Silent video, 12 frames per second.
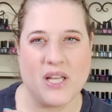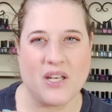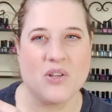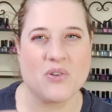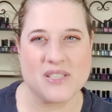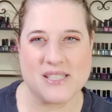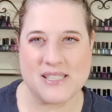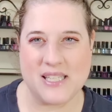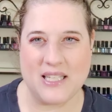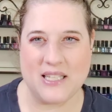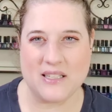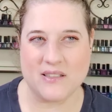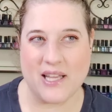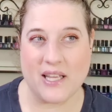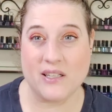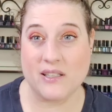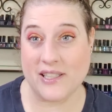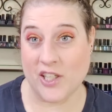and you can see
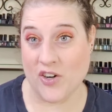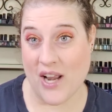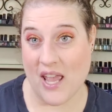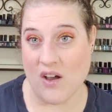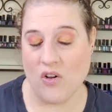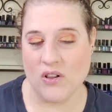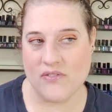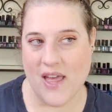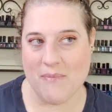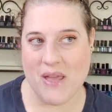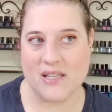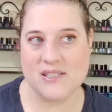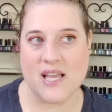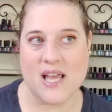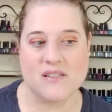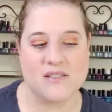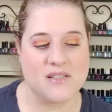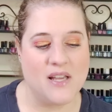like clear nail if that makes
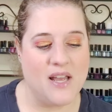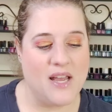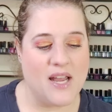sense.